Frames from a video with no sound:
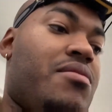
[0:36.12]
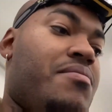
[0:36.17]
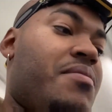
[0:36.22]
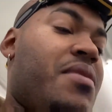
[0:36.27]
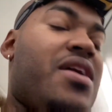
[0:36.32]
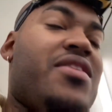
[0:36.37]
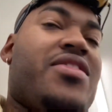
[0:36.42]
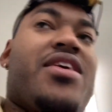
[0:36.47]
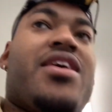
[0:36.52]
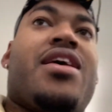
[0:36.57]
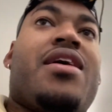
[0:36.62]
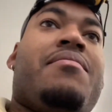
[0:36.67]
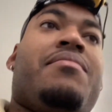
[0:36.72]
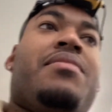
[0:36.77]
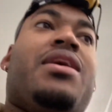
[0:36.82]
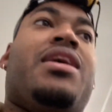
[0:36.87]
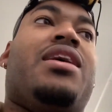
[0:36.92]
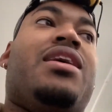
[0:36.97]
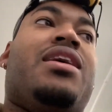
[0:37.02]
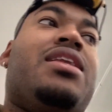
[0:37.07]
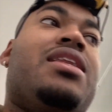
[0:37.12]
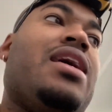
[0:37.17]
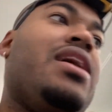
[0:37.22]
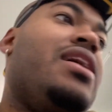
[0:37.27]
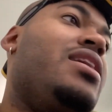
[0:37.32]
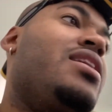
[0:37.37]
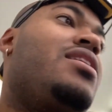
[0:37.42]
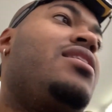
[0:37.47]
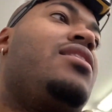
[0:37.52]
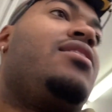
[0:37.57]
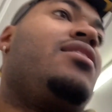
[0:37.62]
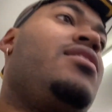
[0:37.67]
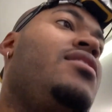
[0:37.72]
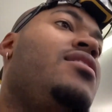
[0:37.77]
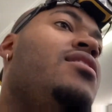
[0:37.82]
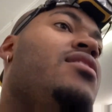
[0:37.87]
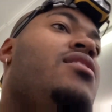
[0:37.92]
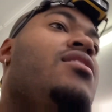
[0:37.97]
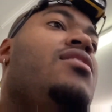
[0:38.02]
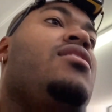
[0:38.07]
by that, I mean like
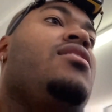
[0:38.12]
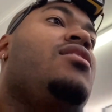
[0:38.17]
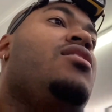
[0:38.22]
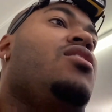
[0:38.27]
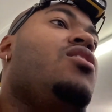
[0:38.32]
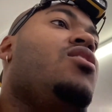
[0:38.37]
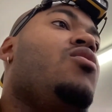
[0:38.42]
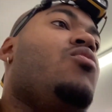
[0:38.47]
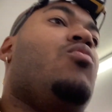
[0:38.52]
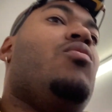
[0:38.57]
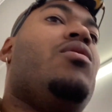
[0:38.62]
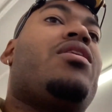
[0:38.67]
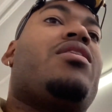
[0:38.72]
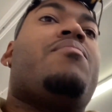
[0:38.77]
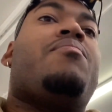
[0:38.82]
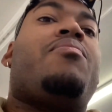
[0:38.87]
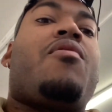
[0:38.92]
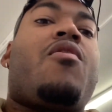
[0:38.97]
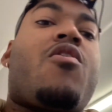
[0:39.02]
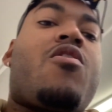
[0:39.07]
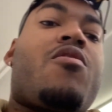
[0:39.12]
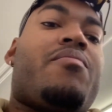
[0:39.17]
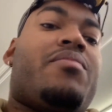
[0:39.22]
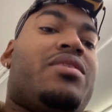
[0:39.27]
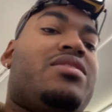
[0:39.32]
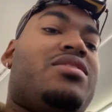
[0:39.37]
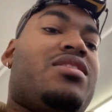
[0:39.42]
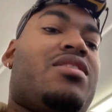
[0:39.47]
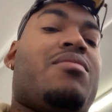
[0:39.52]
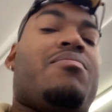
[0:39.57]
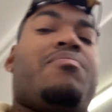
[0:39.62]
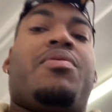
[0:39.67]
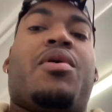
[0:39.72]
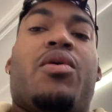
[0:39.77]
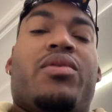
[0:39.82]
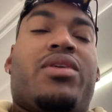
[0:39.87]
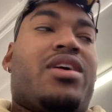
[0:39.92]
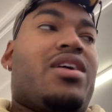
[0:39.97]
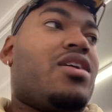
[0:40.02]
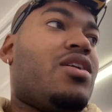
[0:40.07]
what compartments and
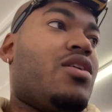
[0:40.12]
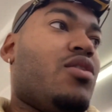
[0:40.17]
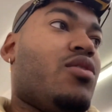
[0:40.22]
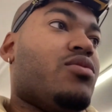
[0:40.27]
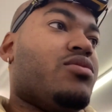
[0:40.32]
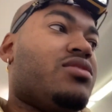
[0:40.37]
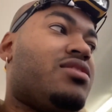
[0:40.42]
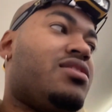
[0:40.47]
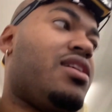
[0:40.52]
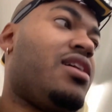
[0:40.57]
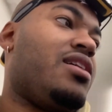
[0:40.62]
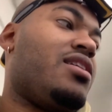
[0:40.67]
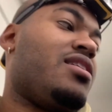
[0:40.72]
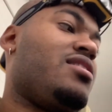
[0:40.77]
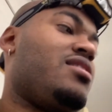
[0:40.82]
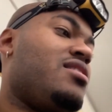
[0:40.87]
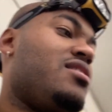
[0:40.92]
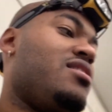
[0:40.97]
component goes like